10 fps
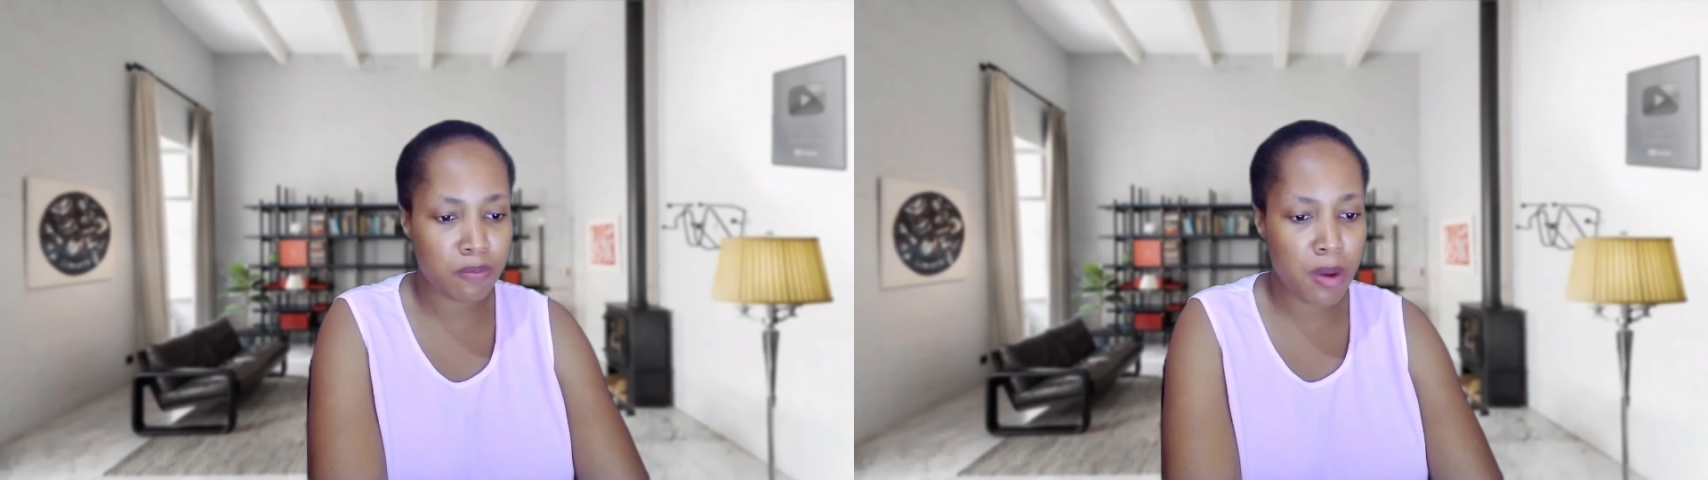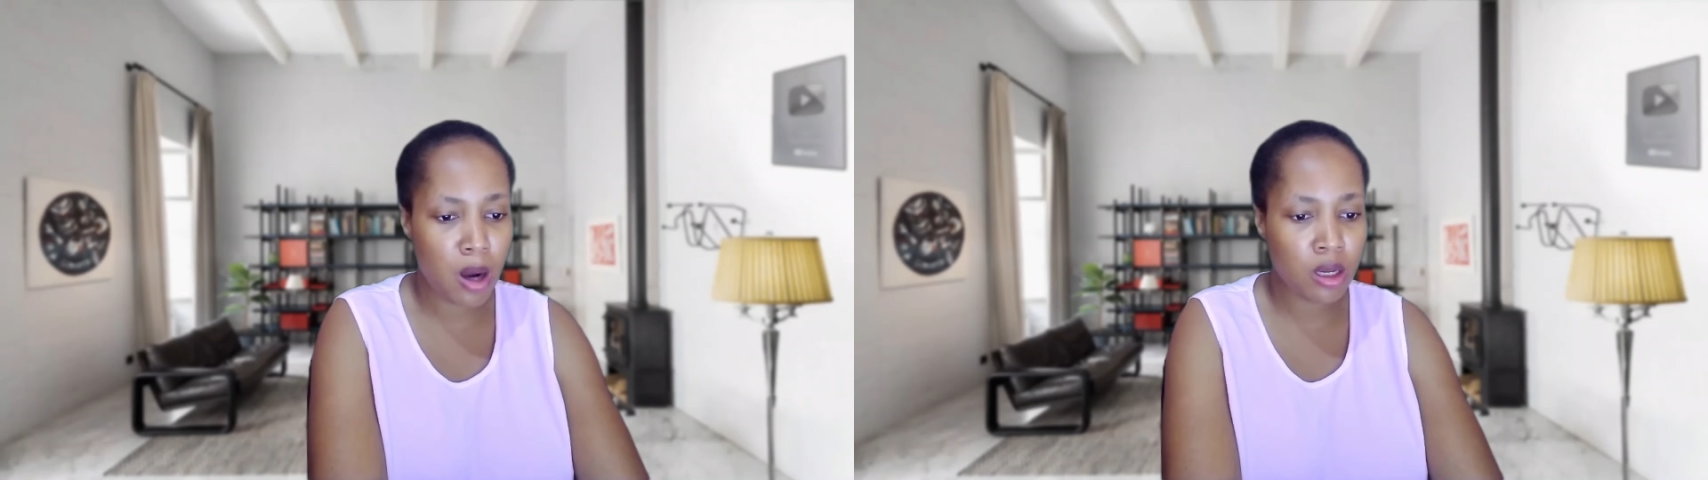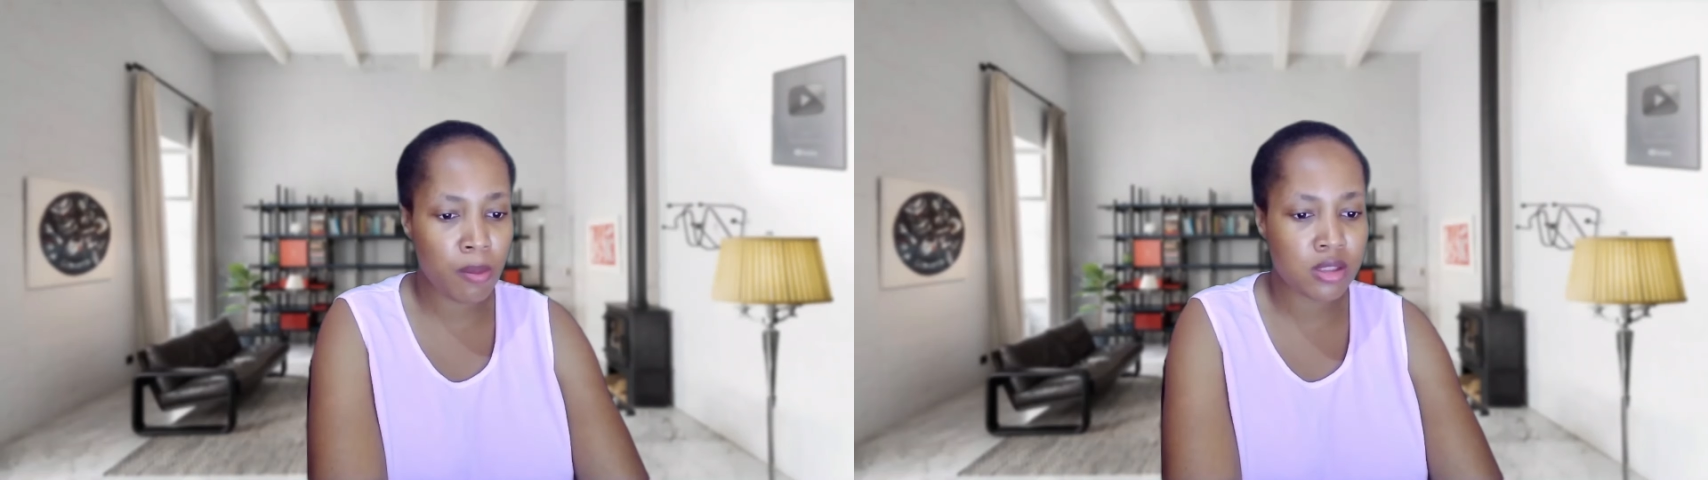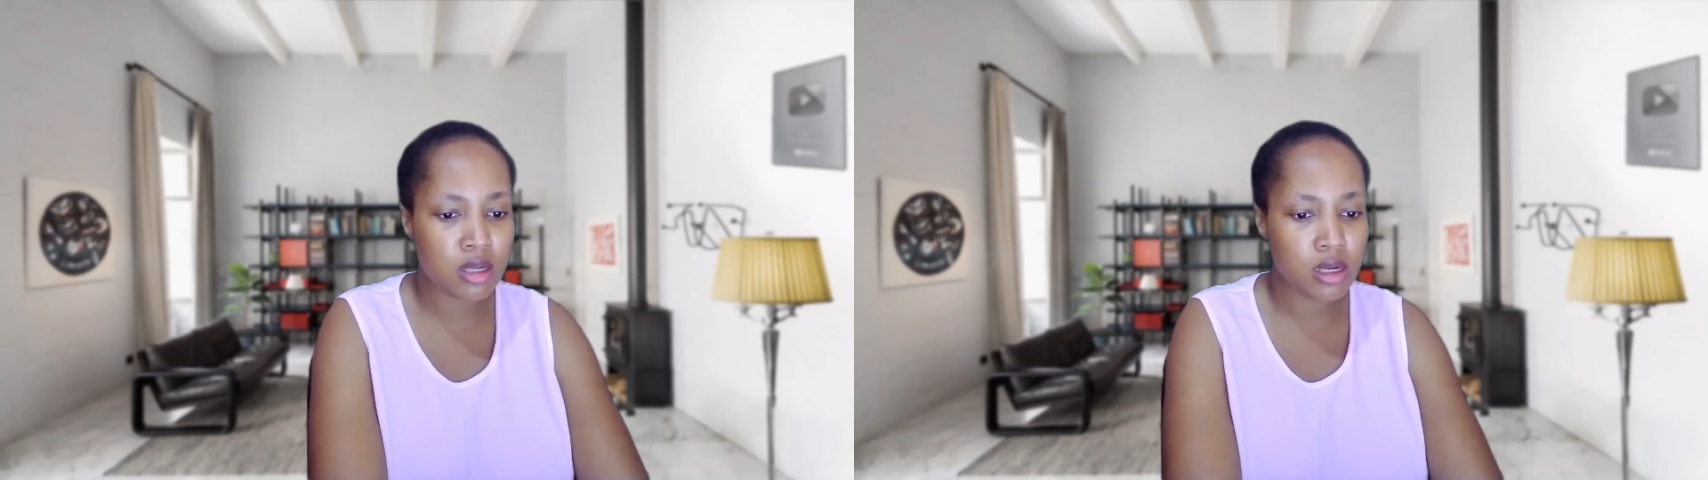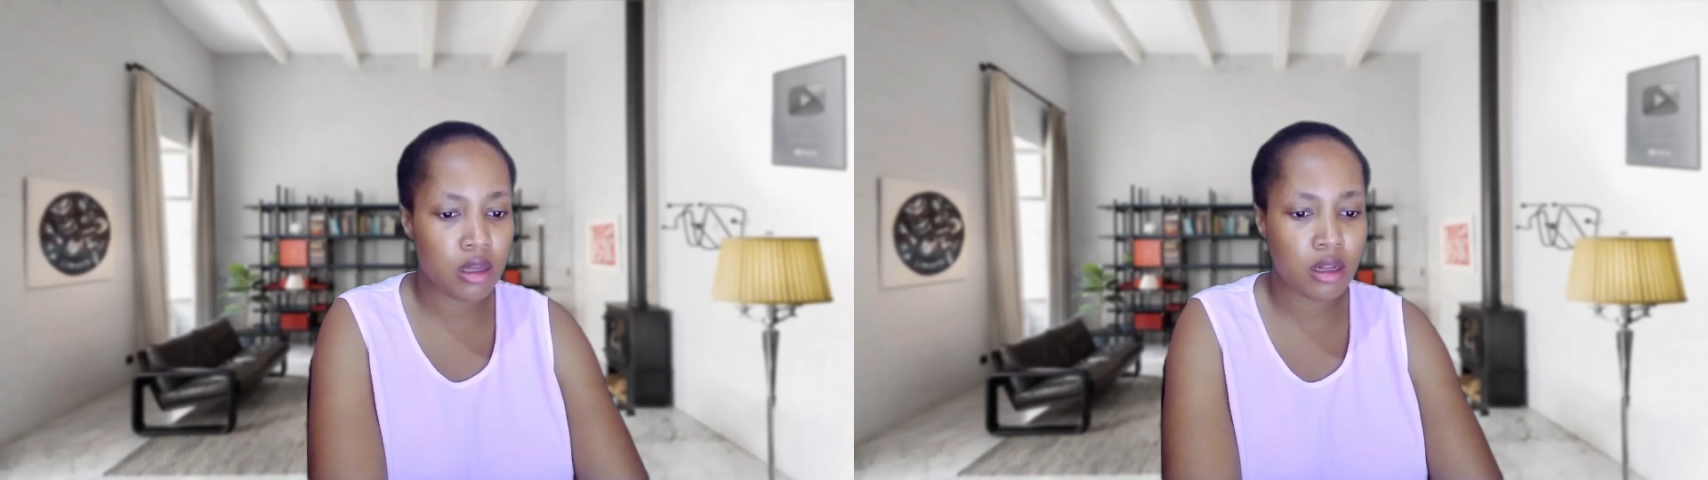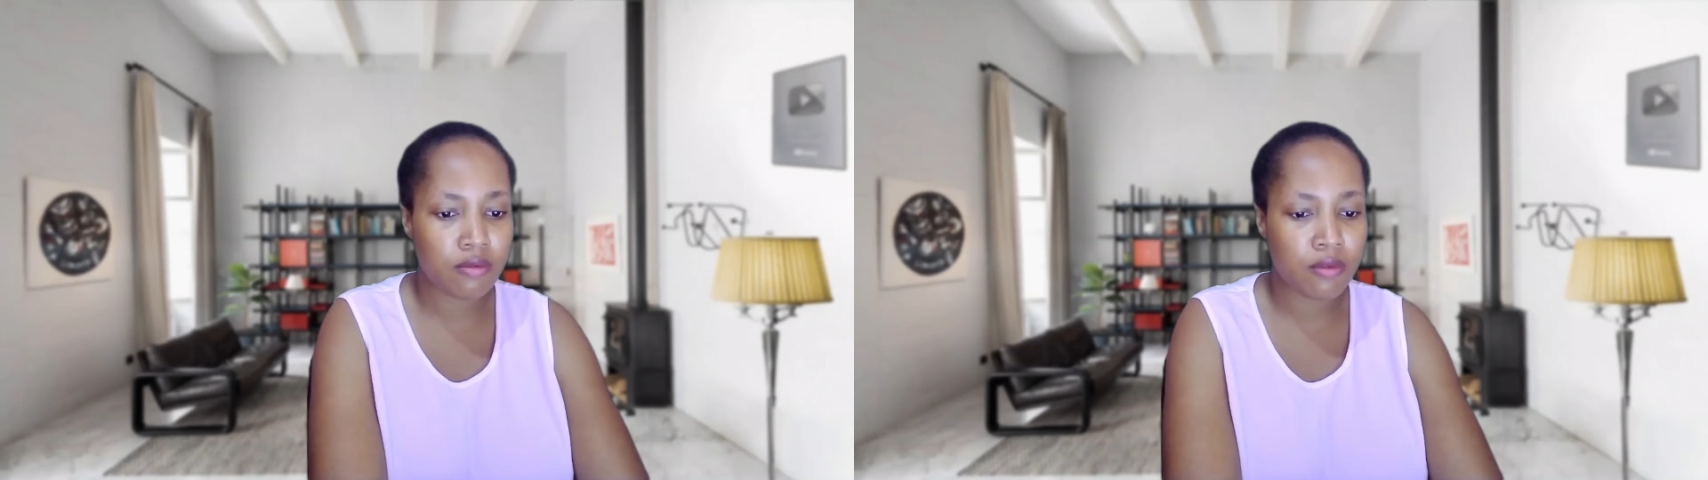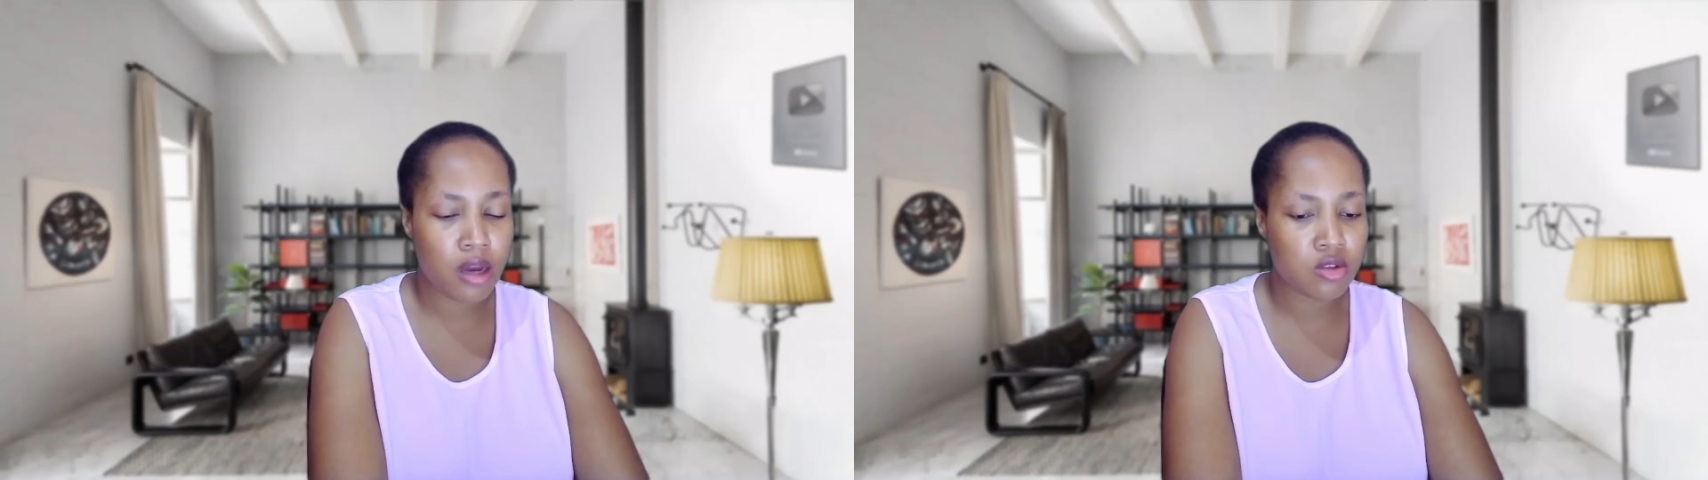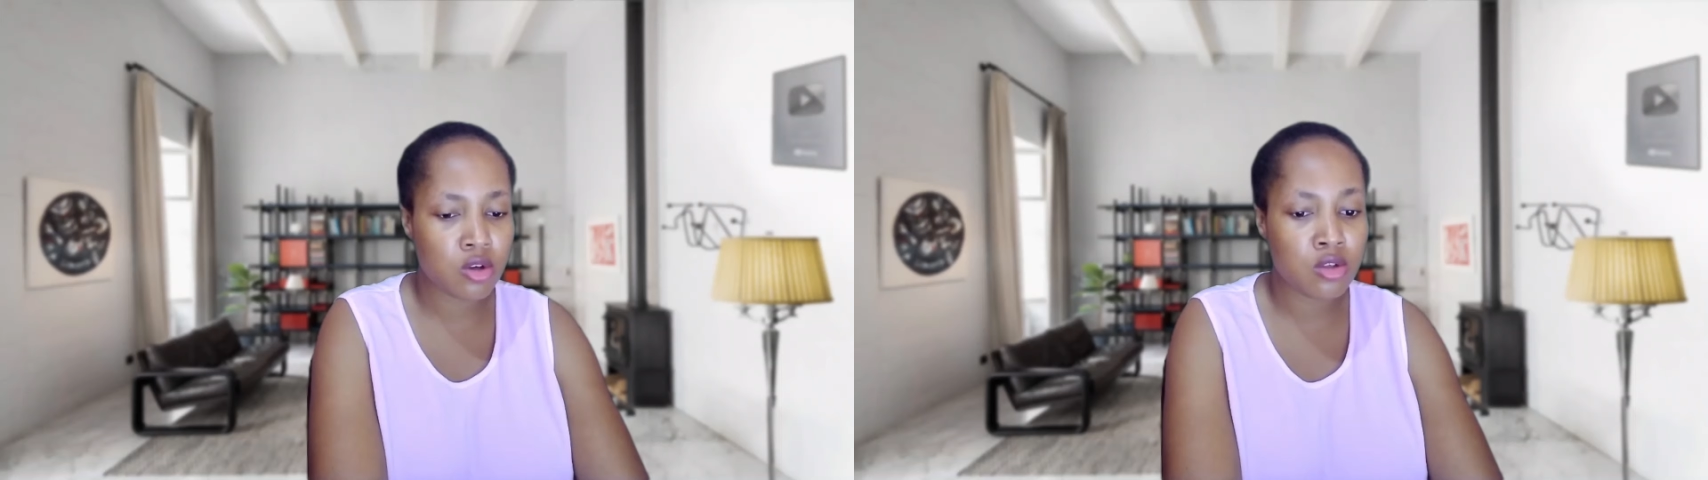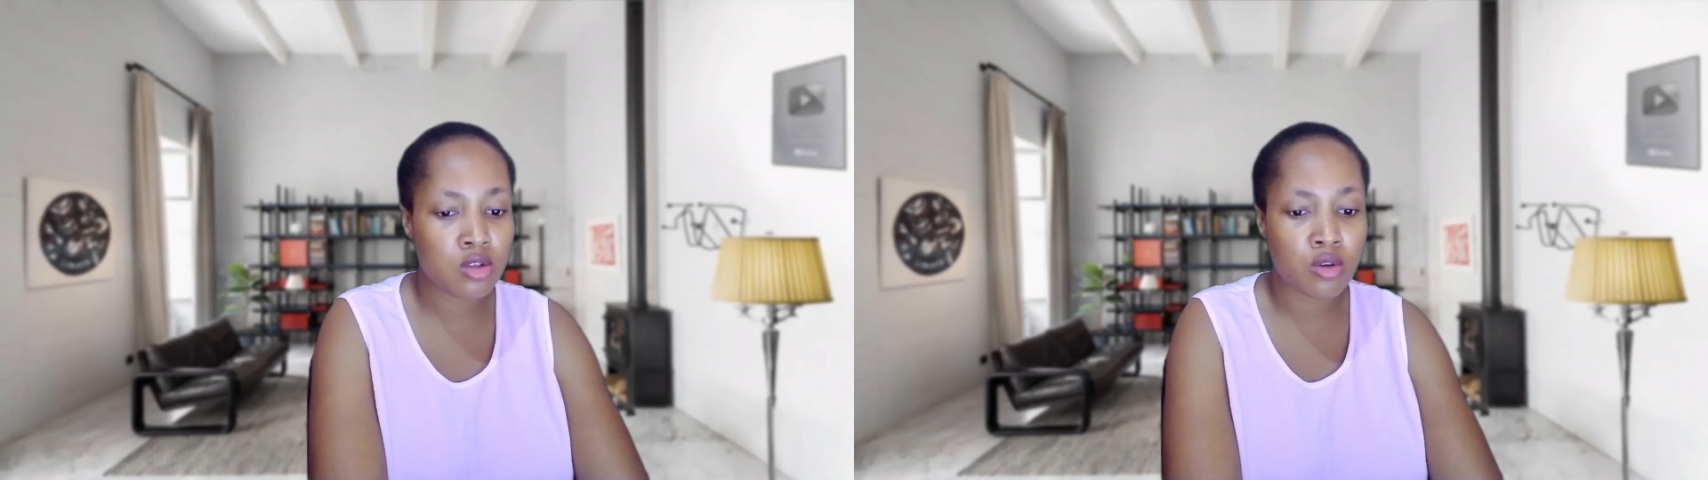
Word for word: of Parliament's legal advisor to